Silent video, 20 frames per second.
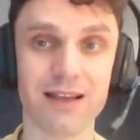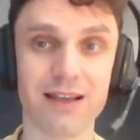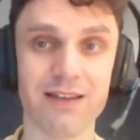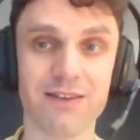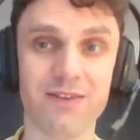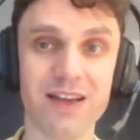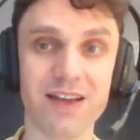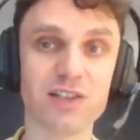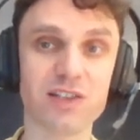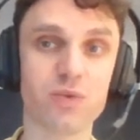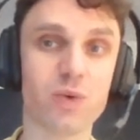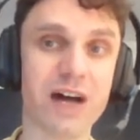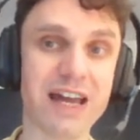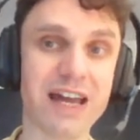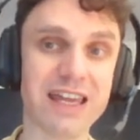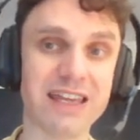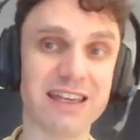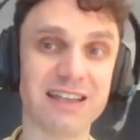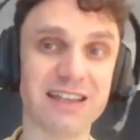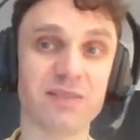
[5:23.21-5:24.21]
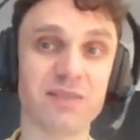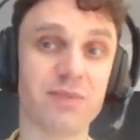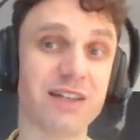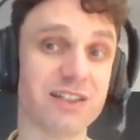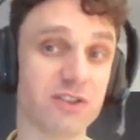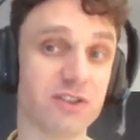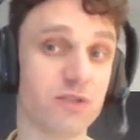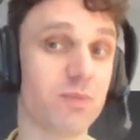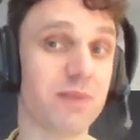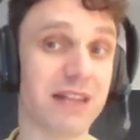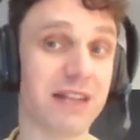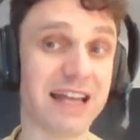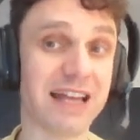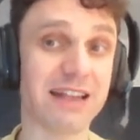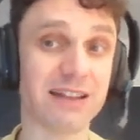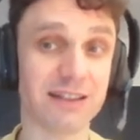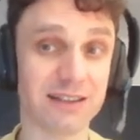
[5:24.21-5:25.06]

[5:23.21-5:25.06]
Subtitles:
That's why it's best to plan